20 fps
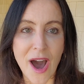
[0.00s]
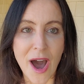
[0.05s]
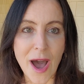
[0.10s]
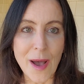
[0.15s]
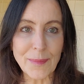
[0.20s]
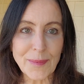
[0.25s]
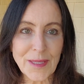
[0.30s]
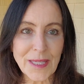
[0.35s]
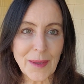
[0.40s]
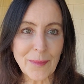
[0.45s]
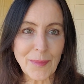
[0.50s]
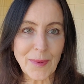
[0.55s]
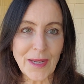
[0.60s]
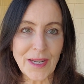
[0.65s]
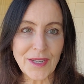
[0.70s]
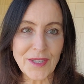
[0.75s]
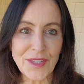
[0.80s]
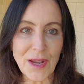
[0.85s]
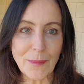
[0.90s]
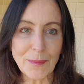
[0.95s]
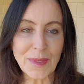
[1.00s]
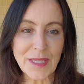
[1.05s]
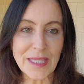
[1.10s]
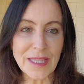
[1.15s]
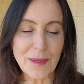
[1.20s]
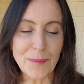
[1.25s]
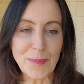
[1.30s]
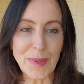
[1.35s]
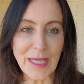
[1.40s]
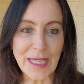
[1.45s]
hop, skip, and a jump to
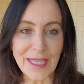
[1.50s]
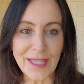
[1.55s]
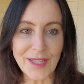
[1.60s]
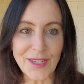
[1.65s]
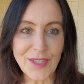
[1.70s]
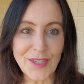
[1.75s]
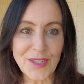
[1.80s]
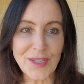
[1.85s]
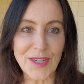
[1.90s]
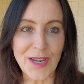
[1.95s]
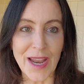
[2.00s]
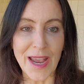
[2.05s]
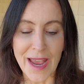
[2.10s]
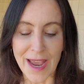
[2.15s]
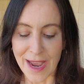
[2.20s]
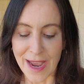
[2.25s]
the beach,